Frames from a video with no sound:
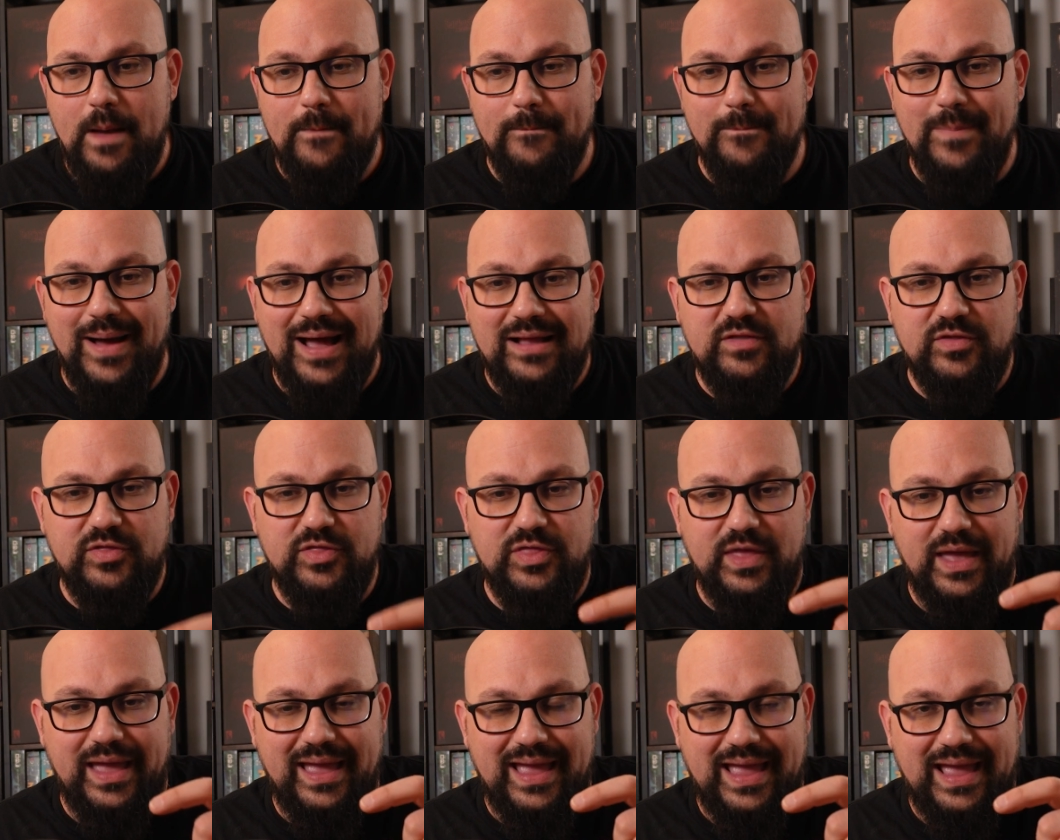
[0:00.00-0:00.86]
but
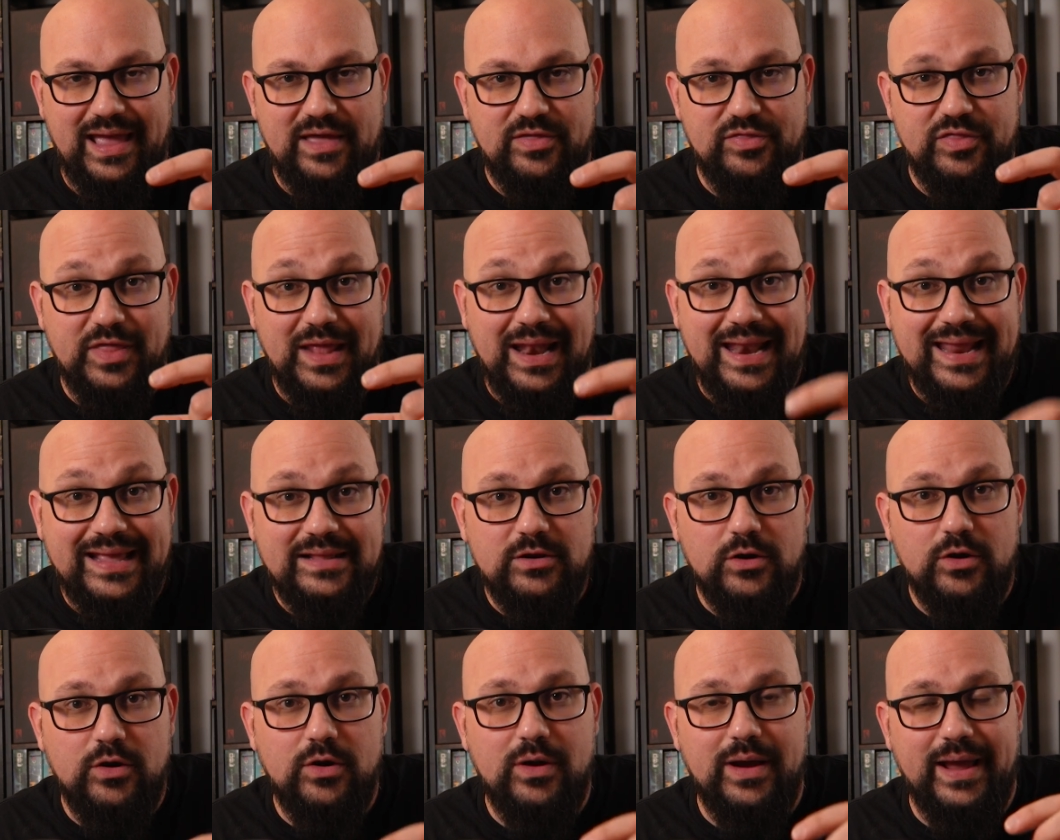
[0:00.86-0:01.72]
the
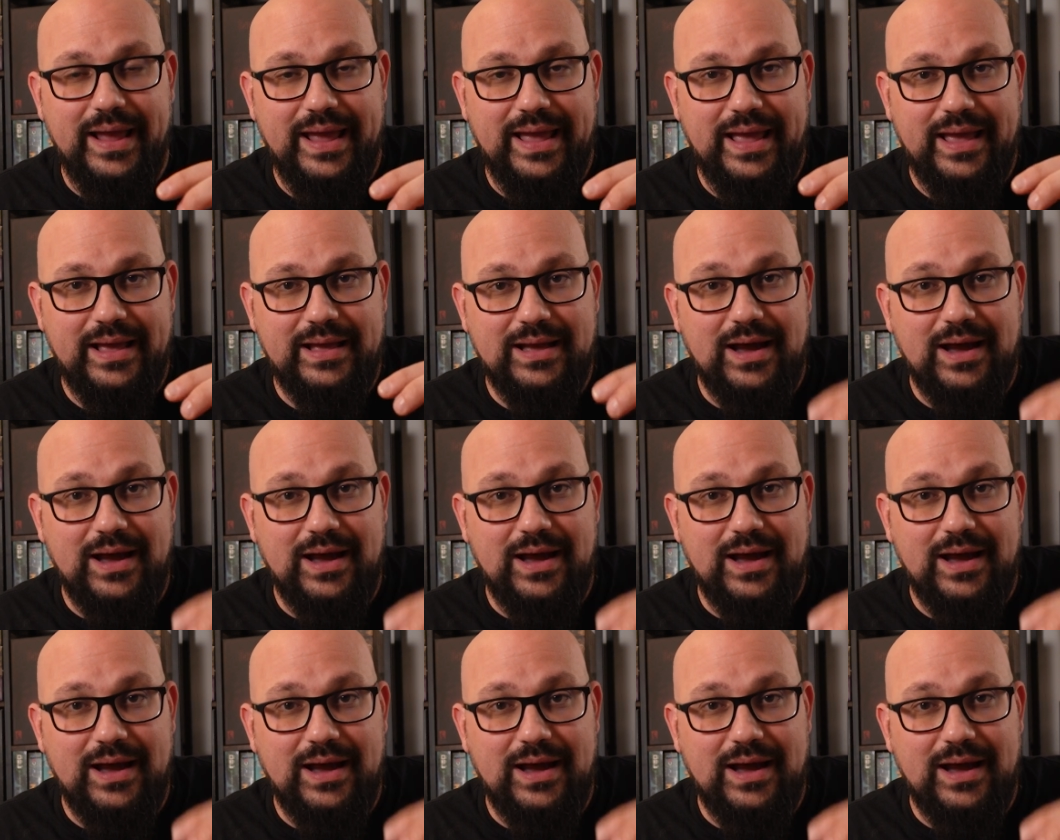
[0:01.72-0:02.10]
leader